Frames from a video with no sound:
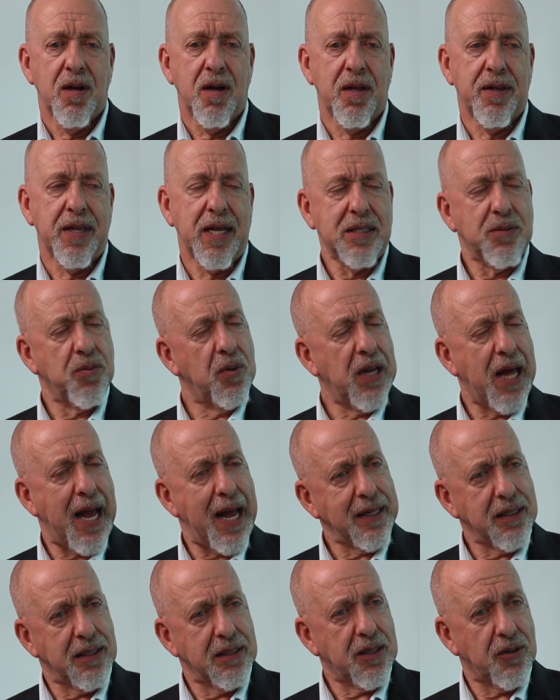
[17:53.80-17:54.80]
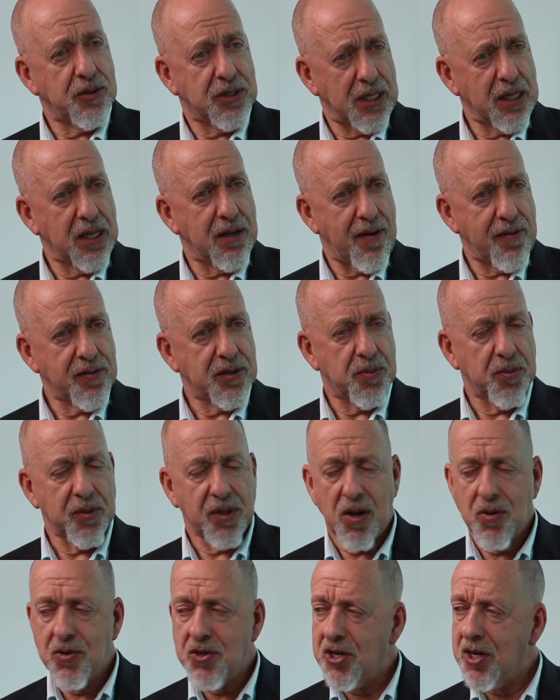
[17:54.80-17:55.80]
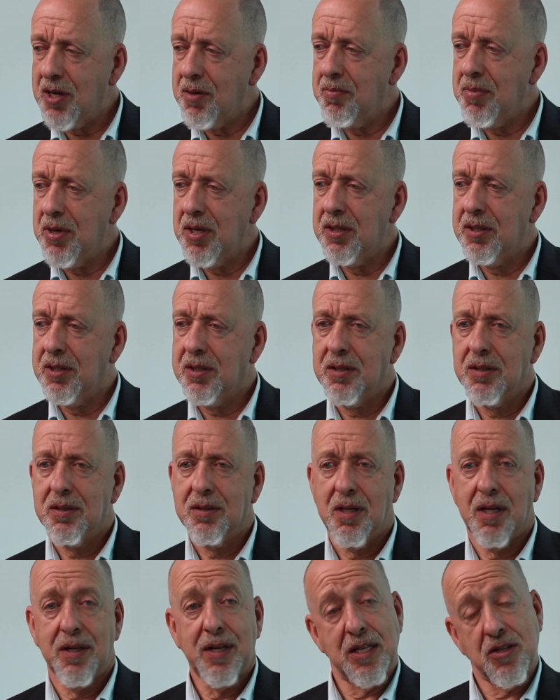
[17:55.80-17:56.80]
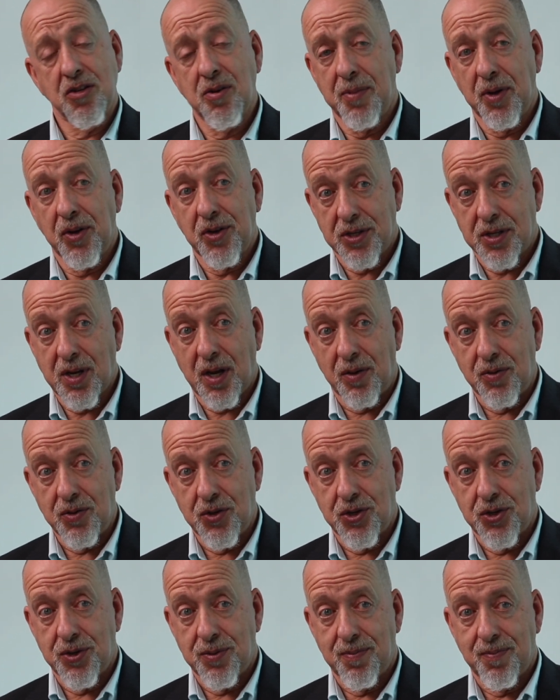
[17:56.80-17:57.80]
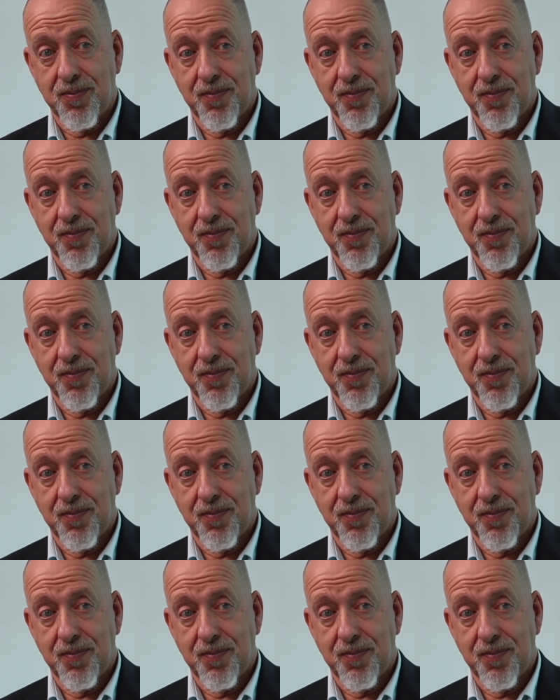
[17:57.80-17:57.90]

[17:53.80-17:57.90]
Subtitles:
And they said, well, I hadn't. I was thinking of having some coaching, and they took me on as a coach.